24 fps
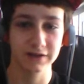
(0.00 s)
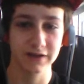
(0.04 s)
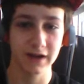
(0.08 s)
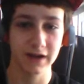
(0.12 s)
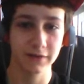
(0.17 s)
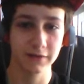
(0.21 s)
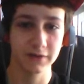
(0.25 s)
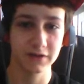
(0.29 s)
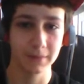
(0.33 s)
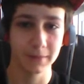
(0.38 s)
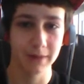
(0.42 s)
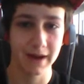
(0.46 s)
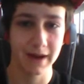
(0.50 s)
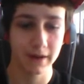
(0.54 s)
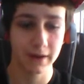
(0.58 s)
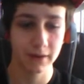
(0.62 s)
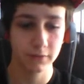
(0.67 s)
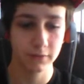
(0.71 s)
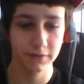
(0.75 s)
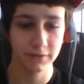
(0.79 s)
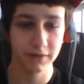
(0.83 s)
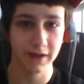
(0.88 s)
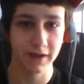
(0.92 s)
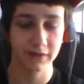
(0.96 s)
out somehow.
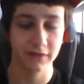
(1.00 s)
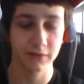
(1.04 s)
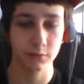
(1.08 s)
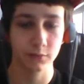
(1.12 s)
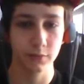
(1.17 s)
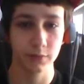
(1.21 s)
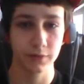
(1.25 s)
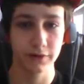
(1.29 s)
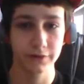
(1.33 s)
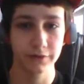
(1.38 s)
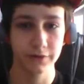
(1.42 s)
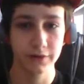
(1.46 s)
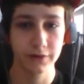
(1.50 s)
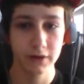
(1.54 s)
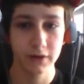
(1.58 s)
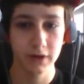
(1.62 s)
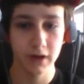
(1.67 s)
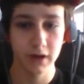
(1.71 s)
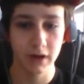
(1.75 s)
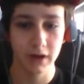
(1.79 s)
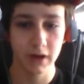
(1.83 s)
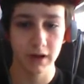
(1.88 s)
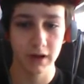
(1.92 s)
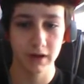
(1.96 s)
That's weird.
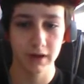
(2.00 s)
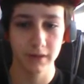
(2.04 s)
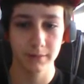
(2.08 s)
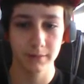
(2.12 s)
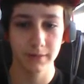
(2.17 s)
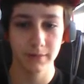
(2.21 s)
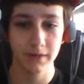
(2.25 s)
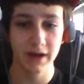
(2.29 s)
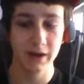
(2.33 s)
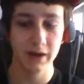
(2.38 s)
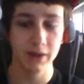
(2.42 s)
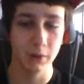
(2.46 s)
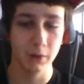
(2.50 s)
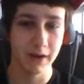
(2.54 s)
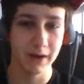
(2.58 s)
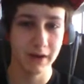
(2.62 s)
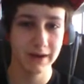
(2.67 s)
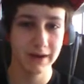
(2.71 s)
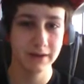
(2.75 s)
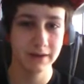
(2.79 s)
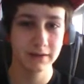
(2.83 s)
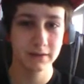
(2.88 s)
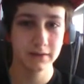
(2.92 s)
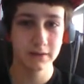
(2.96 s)
Um, anyway.